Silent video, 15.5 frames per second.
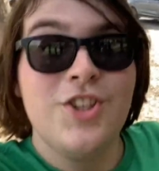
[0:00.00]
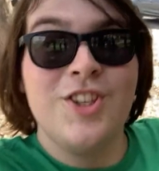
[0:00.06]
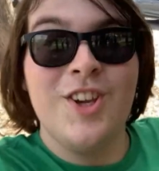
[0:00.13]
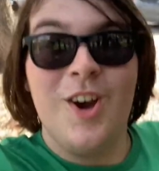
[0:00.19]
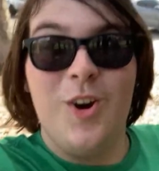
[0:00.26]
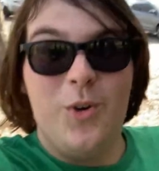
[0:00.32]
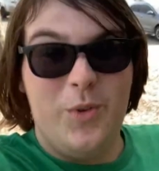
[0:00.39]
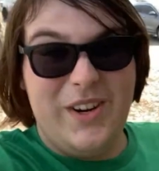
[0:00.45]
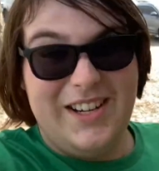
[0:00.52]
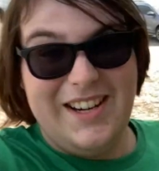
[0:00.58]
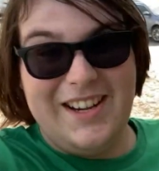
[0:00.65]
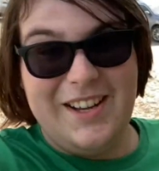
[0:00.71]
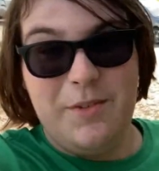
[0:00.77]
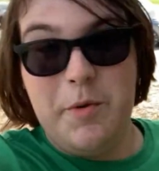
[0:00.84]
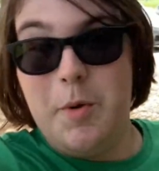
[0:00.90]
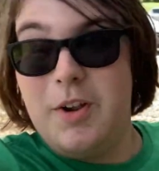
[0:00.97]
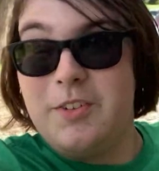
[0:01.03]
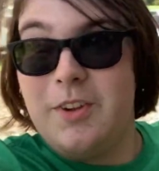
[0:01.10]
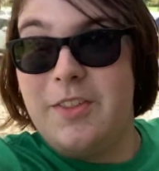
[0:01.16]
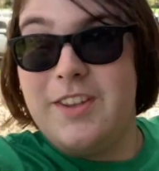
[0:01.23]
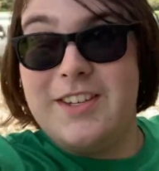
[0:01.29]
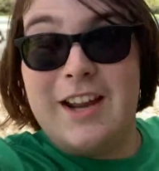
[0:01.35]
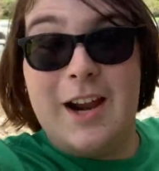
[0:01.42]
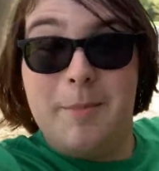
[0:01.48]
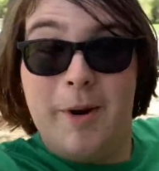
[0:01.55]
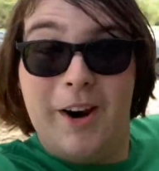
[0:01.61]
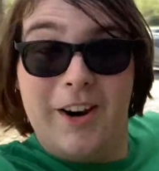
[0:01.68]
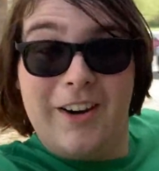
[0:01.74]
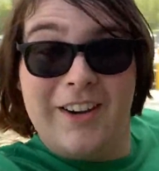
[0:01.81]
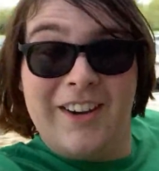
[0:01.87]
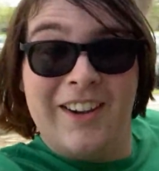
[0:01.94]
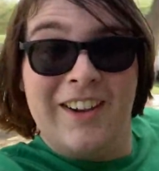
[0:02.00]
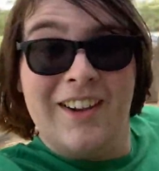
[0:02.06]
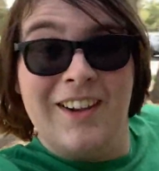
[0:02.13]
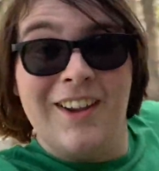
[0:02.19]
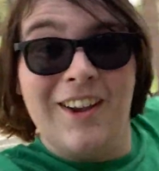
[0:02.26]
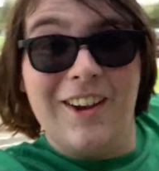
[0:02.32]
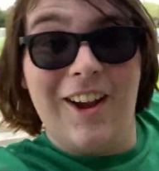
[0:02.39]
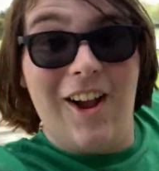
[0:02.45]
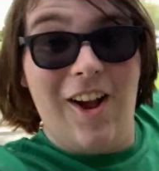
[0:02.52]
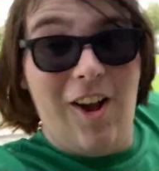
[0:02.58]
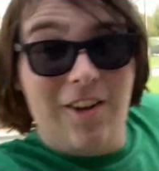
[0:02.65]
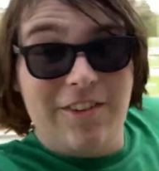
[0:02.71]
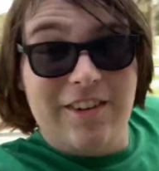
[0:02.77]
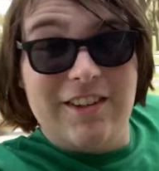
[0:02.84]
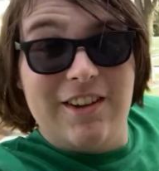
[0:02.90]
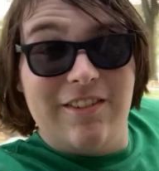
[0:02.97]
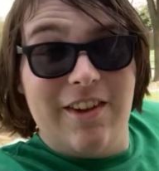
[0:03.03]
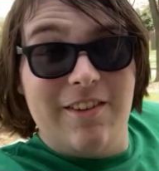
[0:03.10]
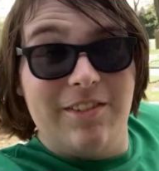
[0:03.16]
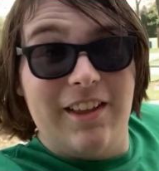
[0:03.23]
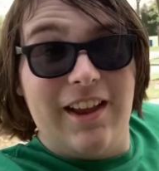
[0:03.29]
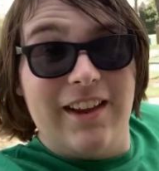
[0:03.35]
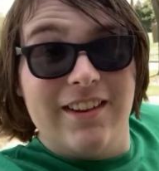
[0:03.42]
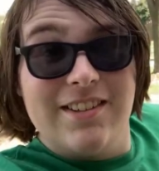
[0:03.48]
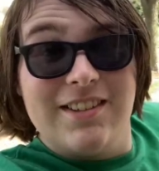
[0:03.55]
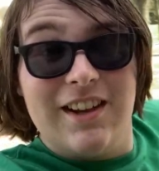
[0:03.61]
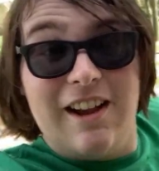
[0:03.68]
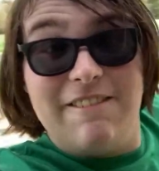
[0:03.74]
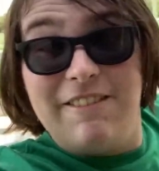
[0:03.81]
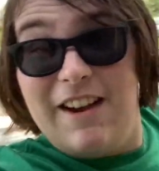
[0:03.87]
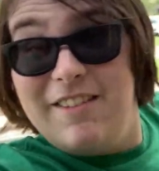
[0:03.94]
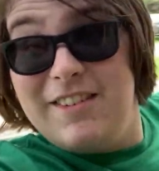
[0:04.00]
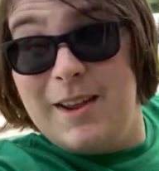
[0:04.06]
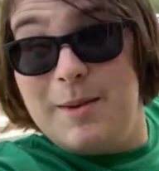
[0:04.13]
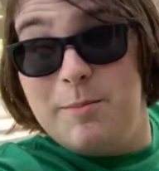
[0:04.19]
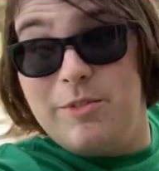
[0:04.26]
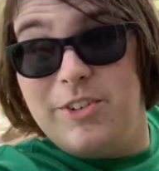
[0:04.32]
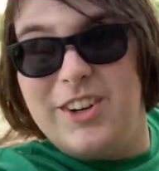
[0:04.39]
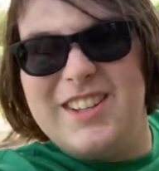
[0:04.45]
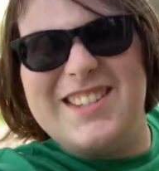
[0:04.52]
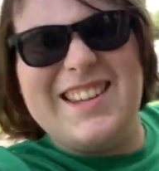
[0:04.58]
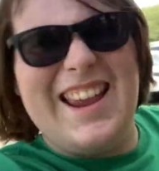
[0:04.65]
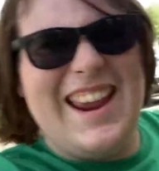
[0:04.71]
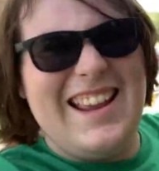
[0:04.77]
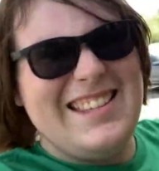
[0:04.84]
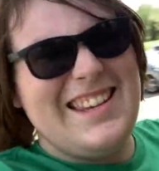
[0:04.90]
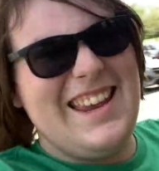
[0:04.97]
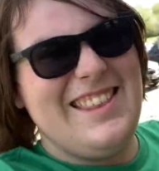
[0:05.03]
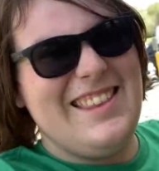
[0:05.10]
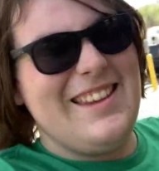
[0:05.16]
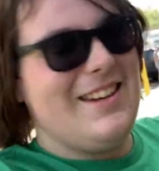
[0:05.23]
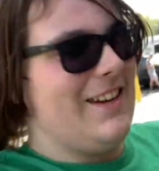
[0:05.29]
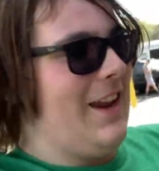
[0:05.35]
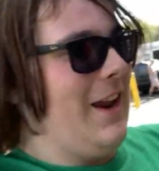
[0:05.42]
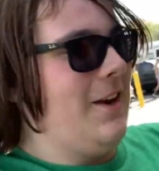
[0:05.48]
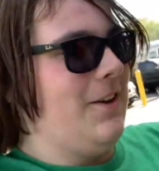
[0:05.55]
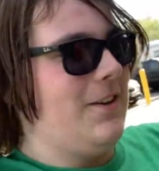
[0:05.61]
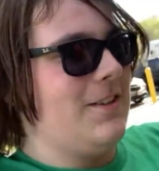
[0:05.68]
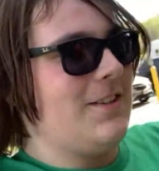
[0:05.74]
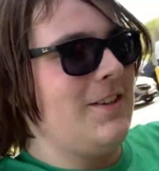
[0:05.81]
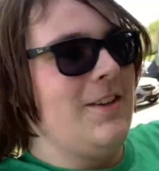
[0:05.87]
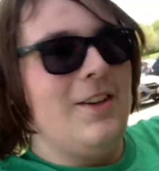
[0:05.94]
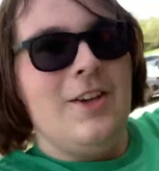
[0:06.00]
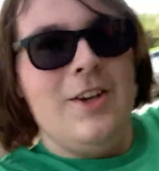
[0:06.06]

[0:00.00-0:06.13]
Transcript: So we did it. We walked around the entire park, got all 50 event flags, got five forts, and scanned the indicators.